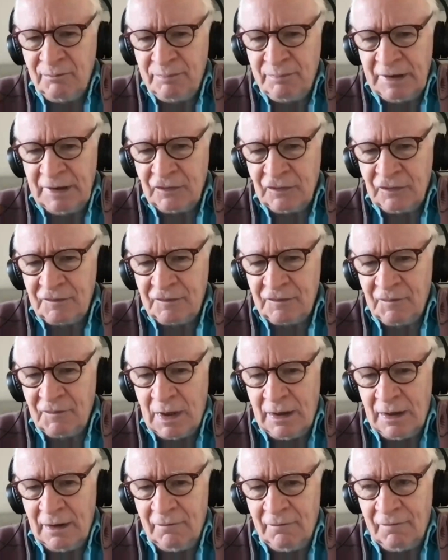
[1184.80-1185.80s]
because of the
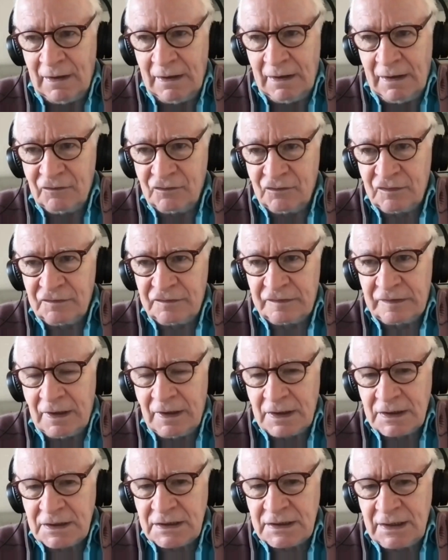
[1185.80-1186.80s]
way that
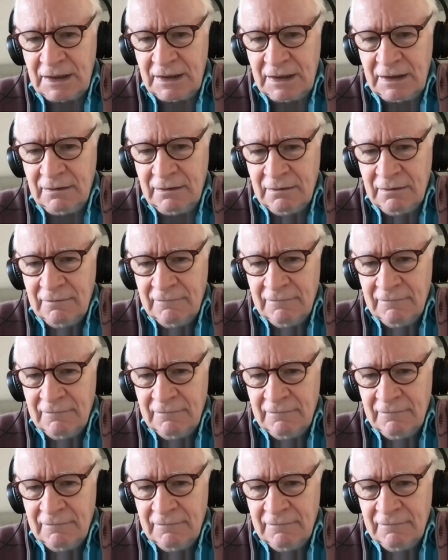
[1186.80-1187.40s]
society